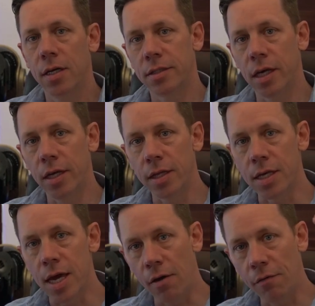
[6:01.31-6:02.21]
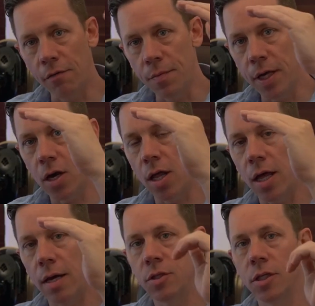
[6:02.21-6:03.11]
selling the out of the money call
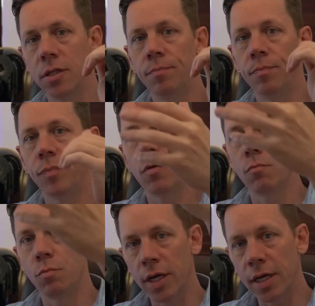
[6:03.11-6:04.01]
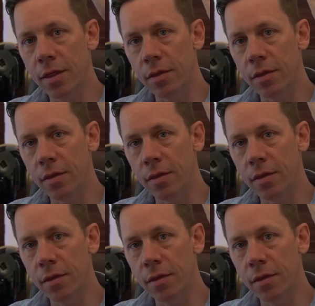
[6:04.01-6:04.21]
option, bringing in the